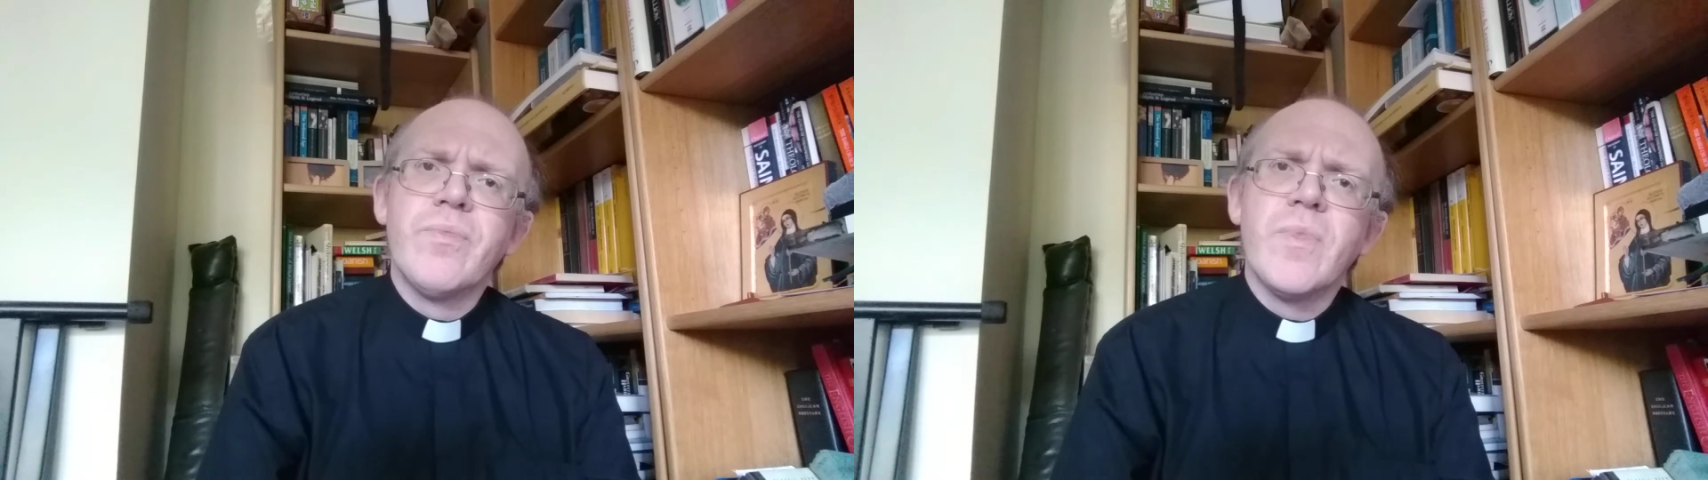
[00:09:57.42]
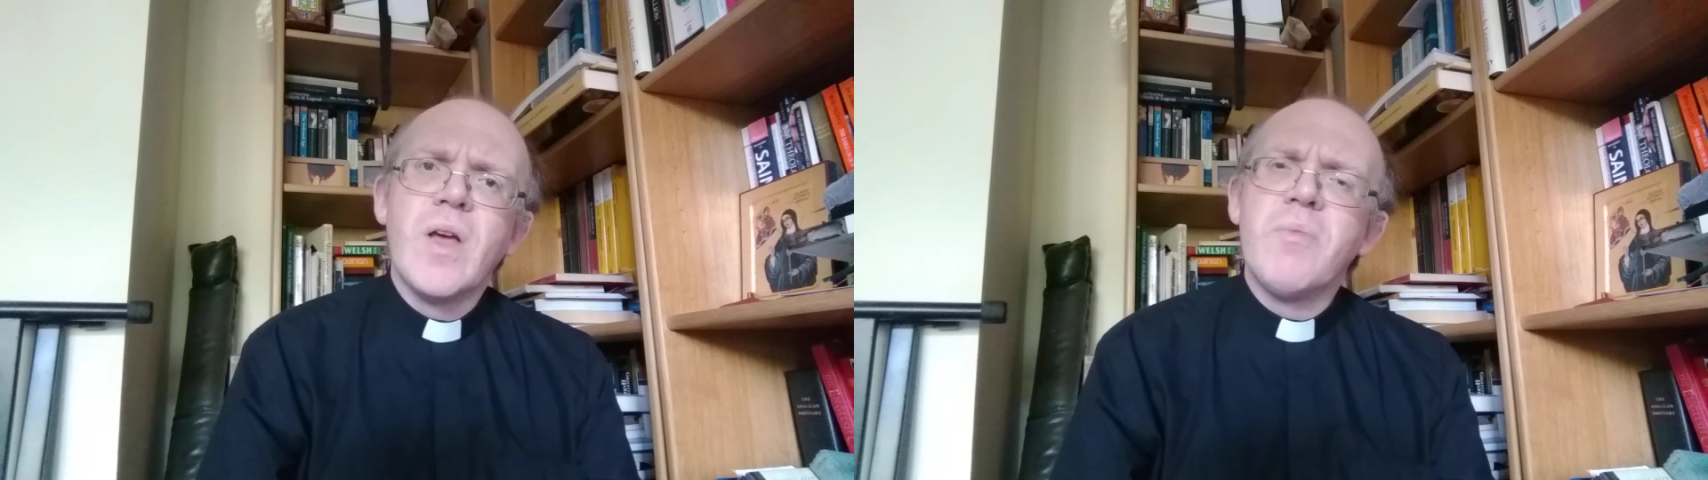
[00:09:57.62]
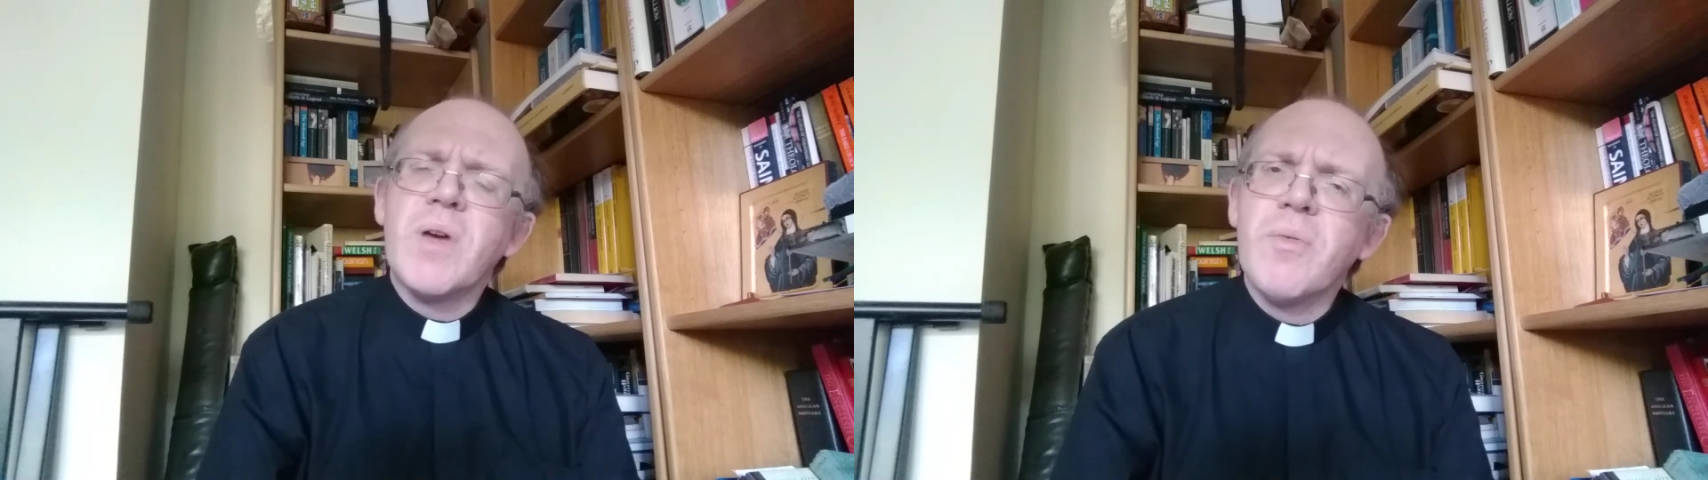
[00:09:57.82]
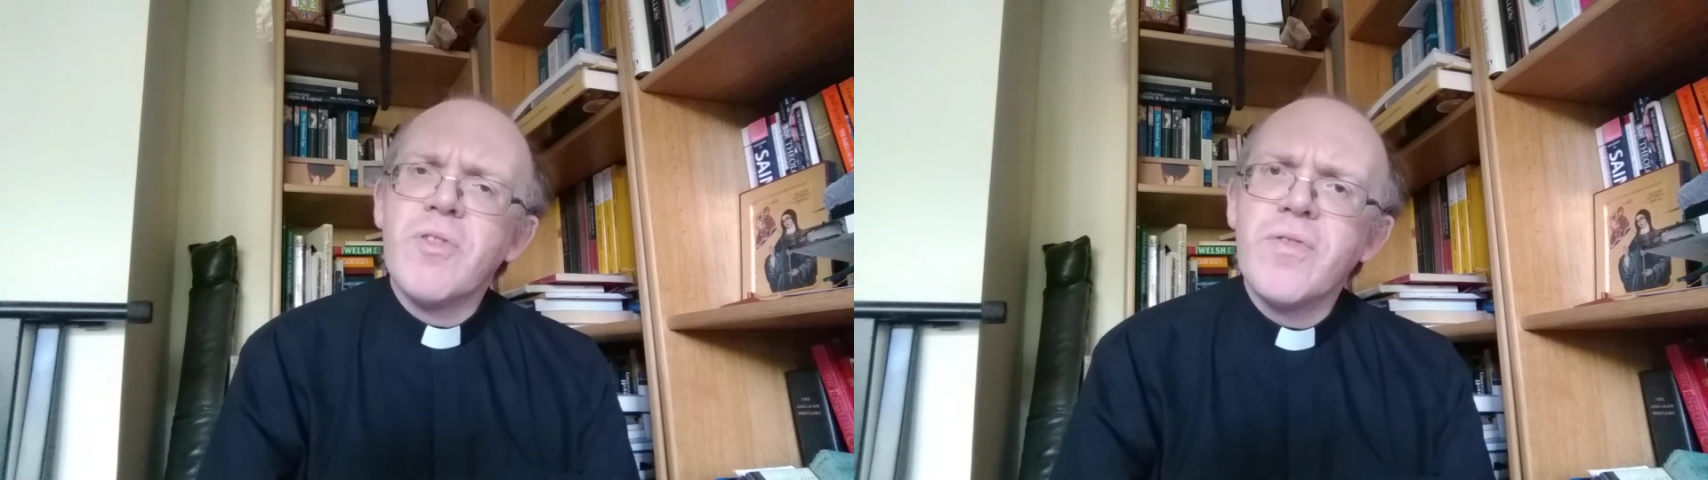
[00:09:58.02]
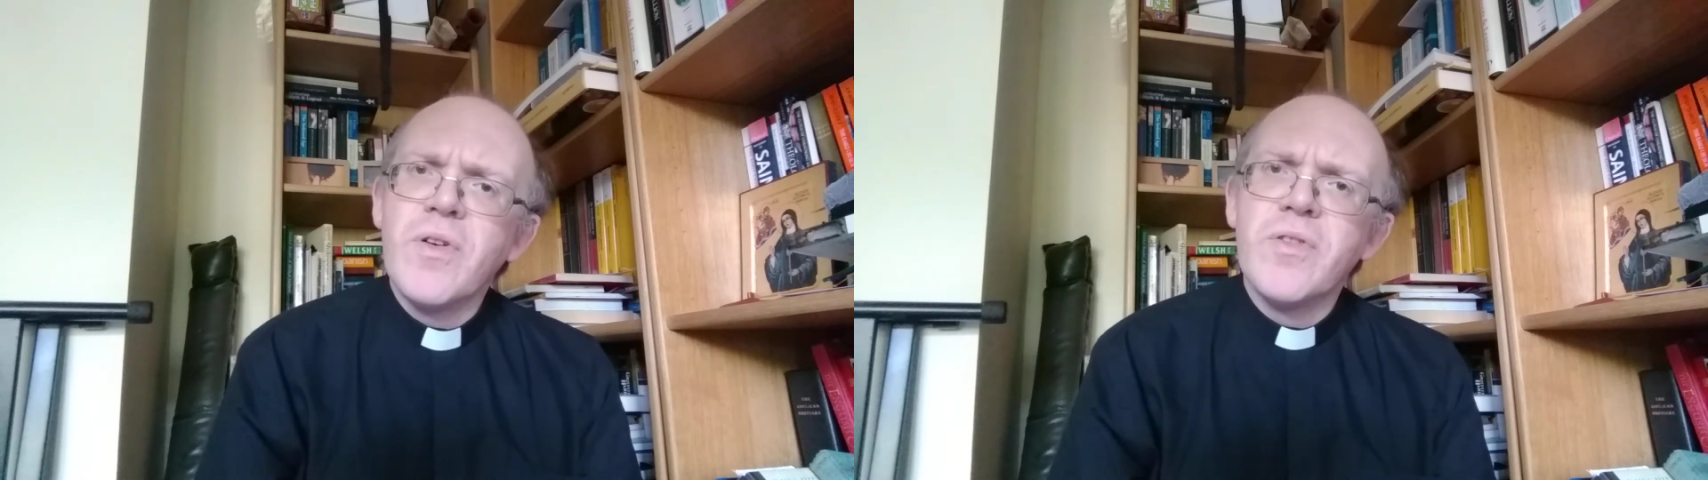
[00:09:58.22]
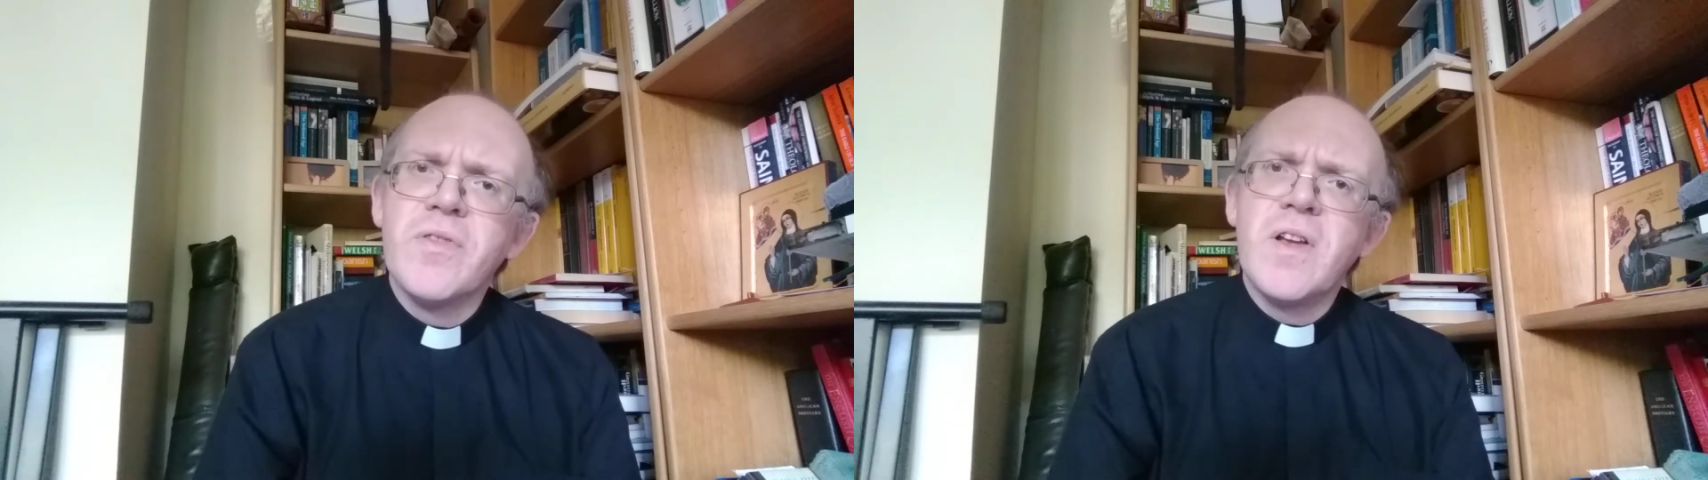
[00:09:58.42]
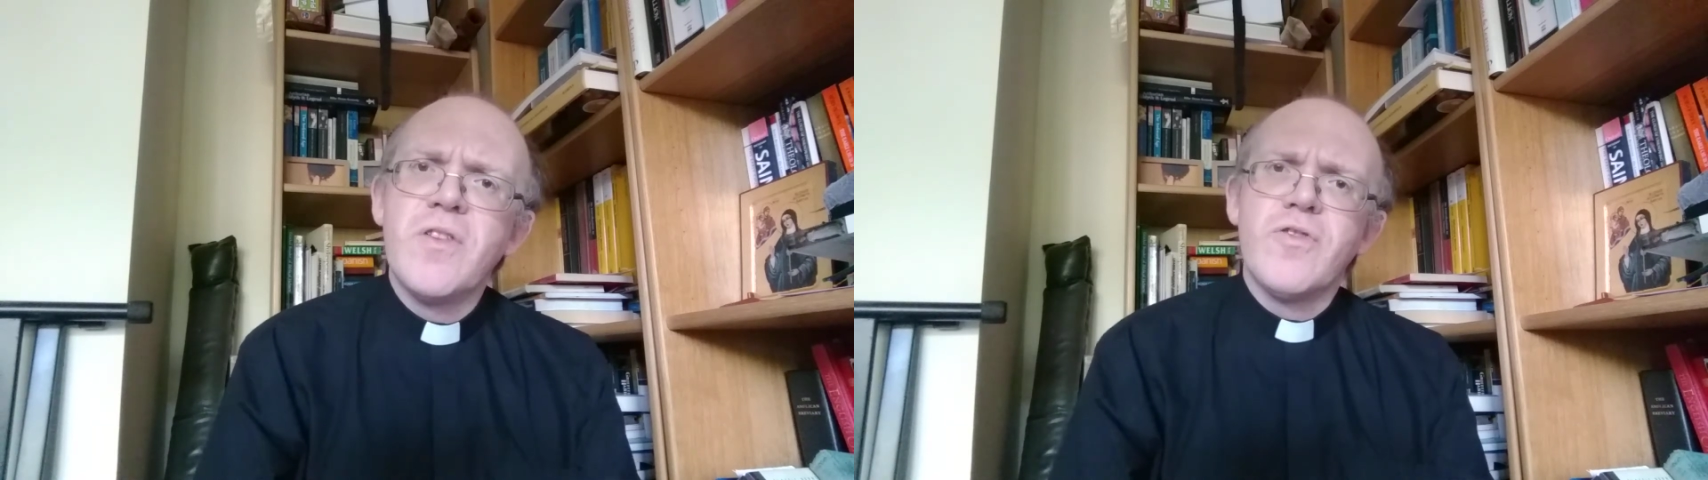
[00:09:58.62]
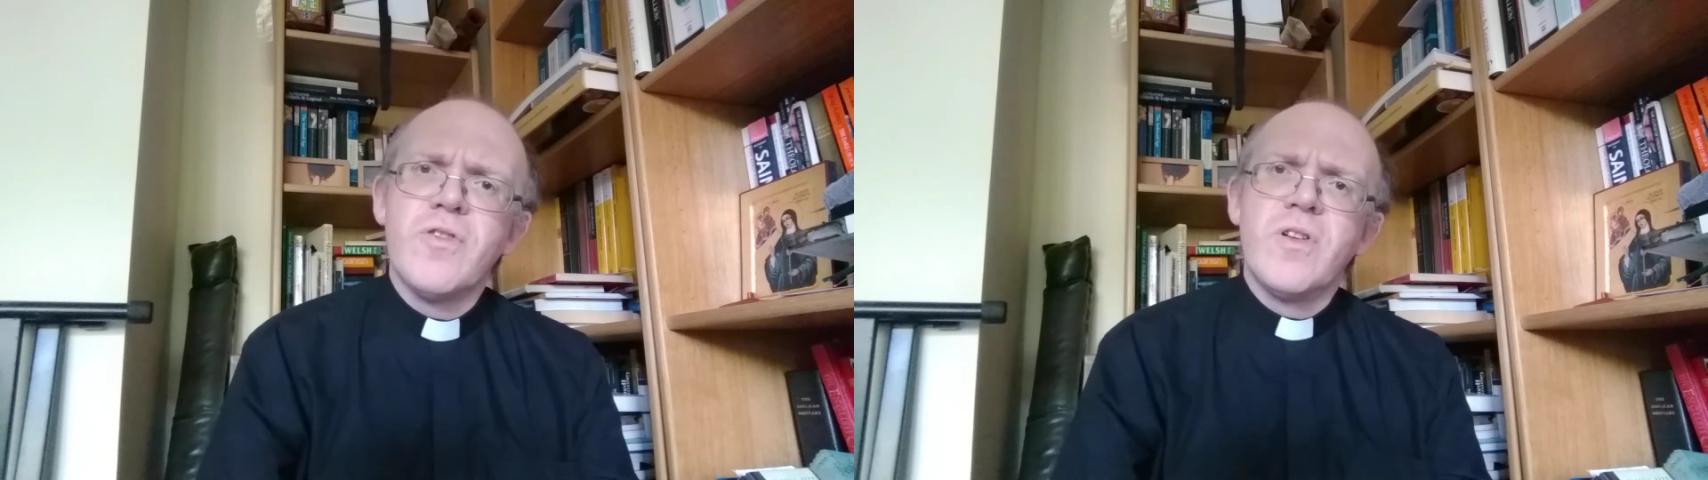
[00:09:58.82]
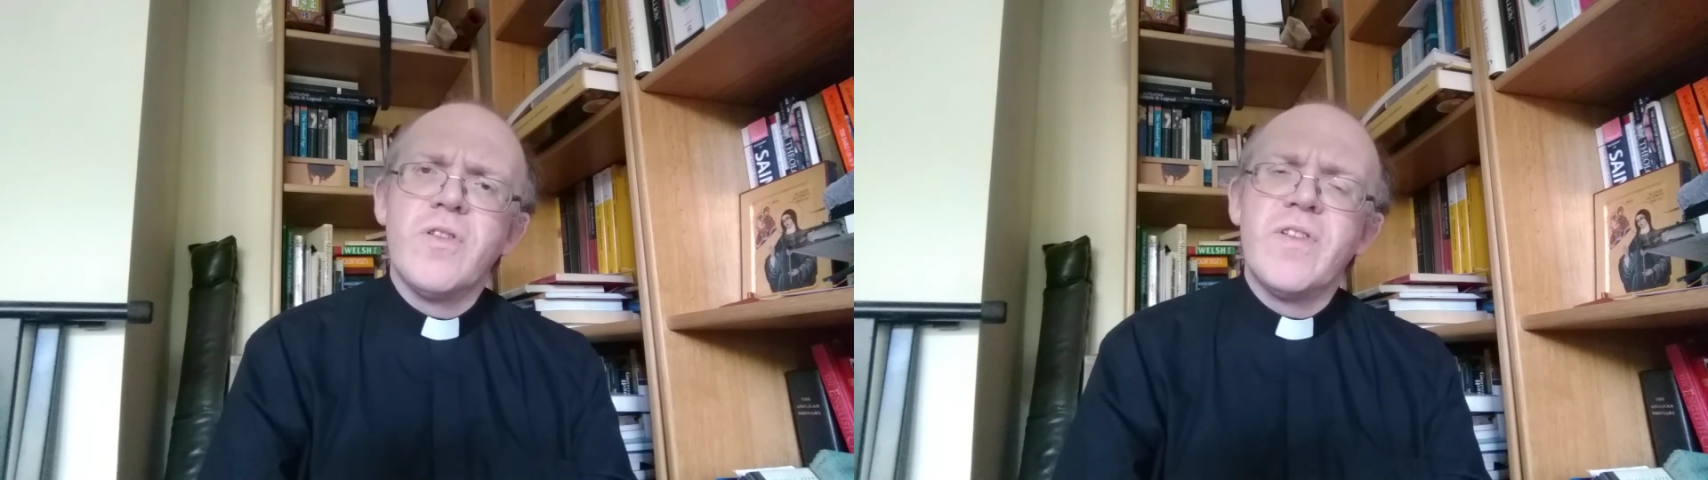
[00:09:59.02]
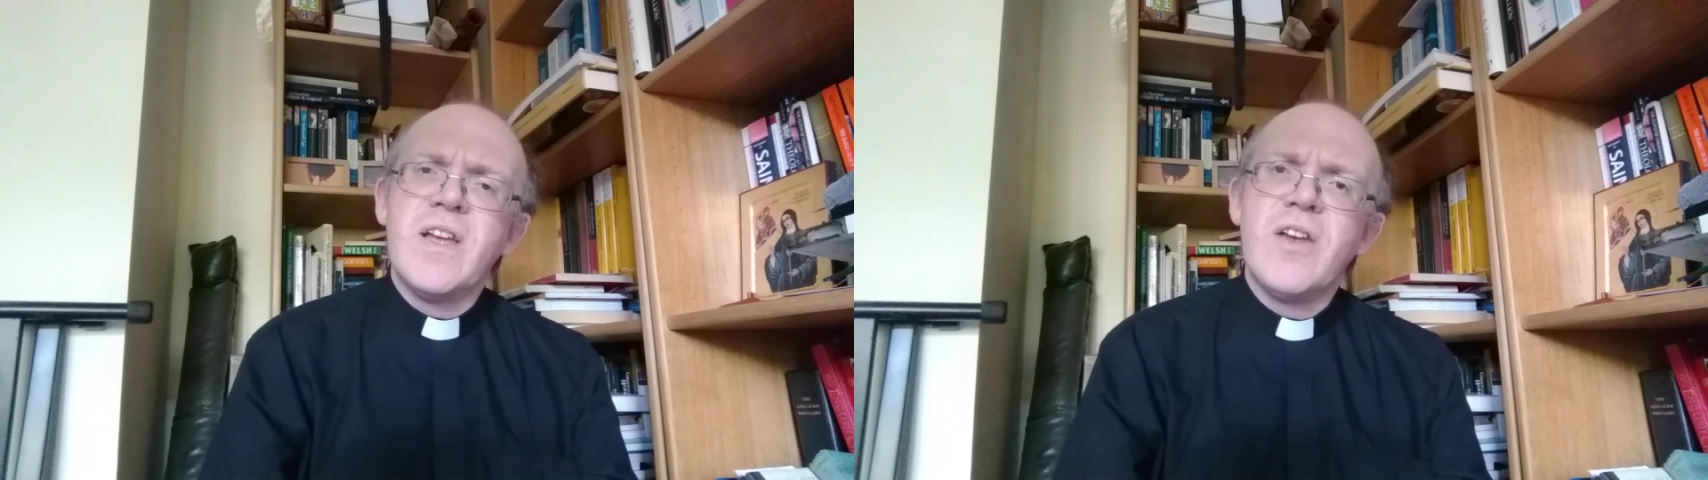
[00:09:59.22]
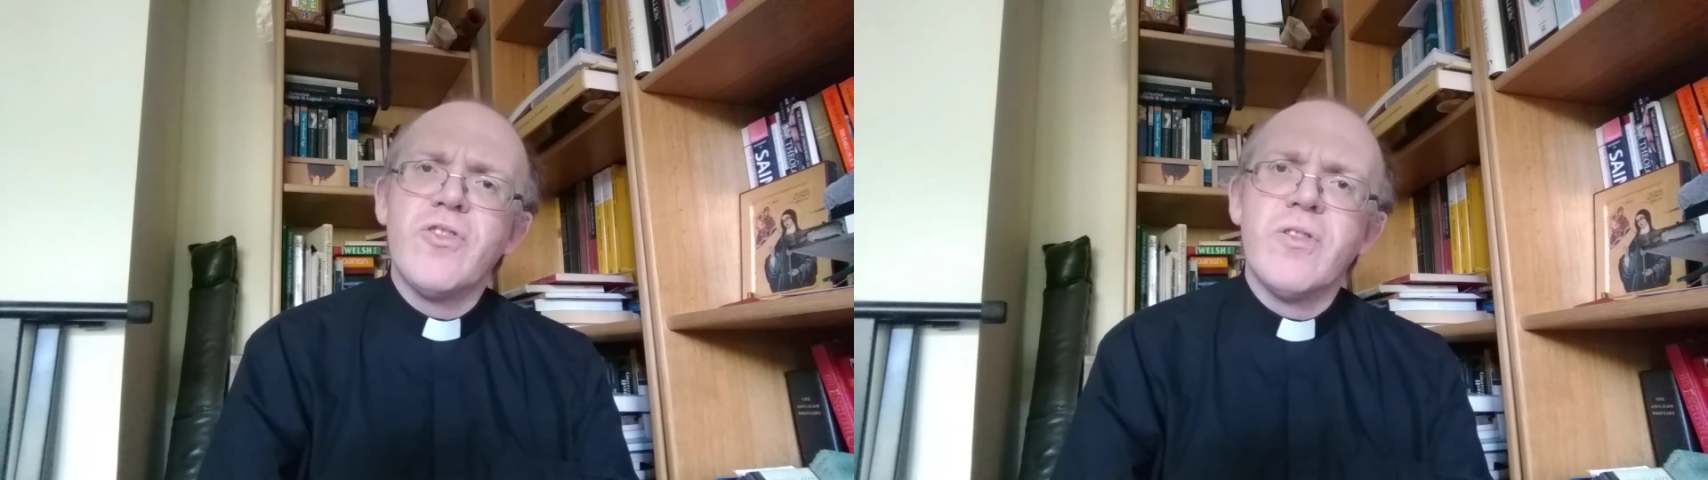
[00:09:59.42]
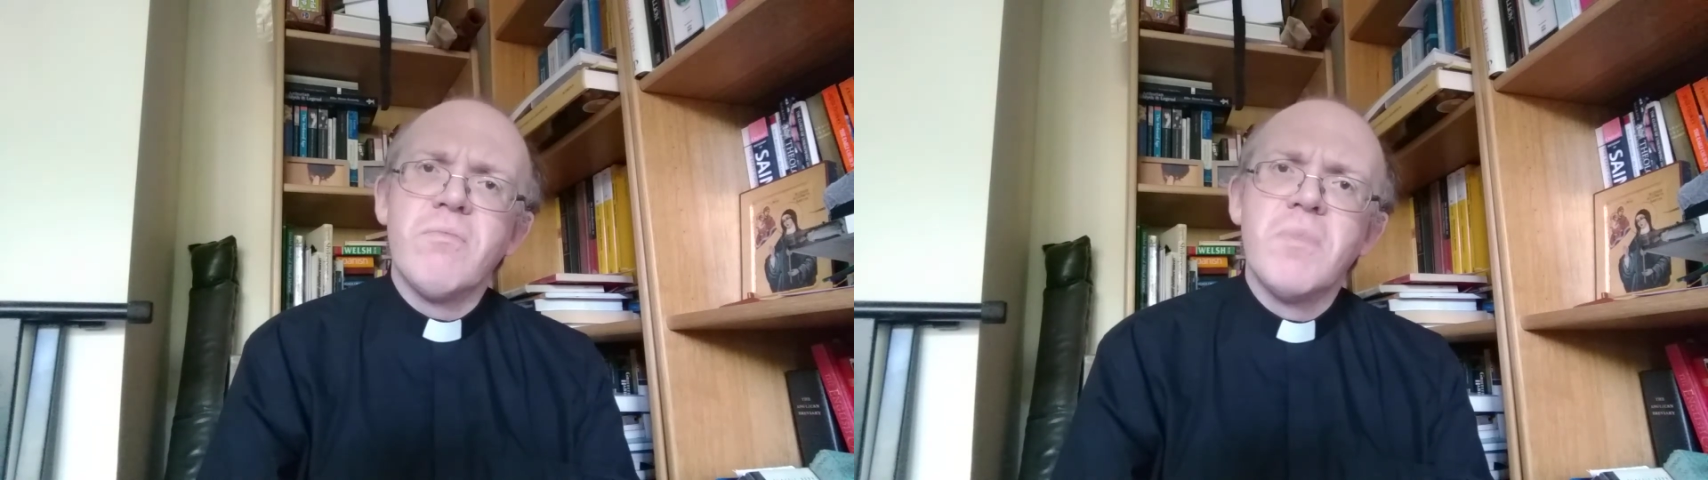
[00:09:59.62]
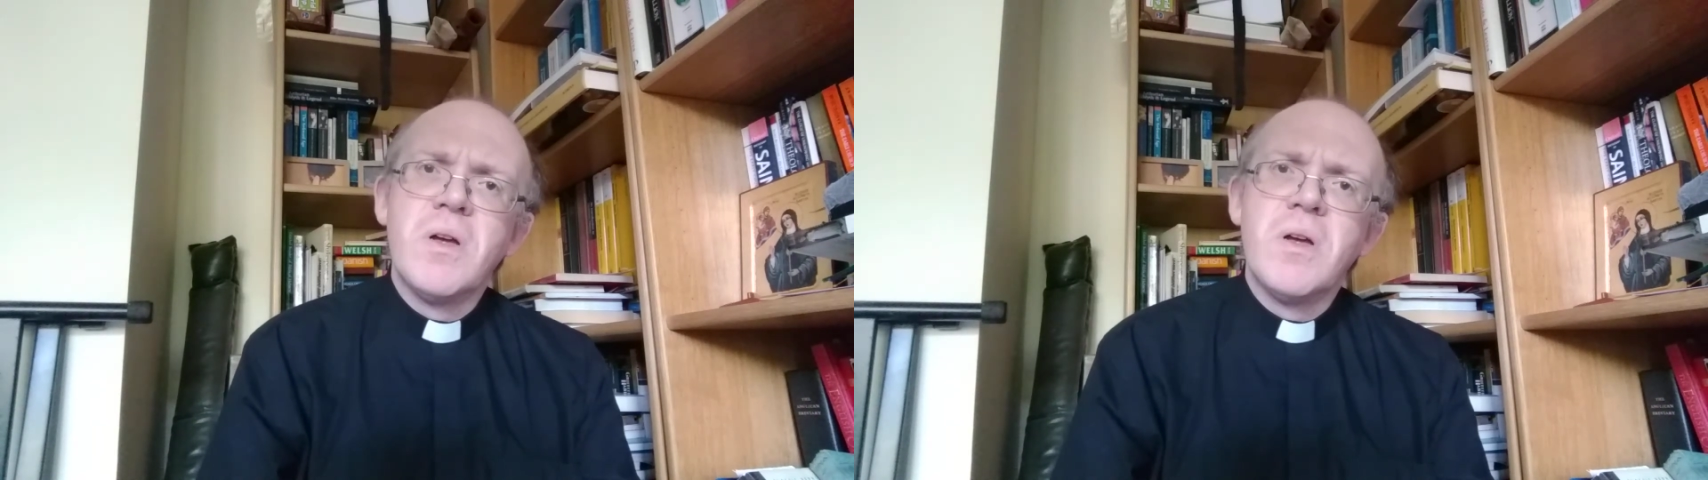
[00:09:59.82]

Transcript: and becomes the focus of attention.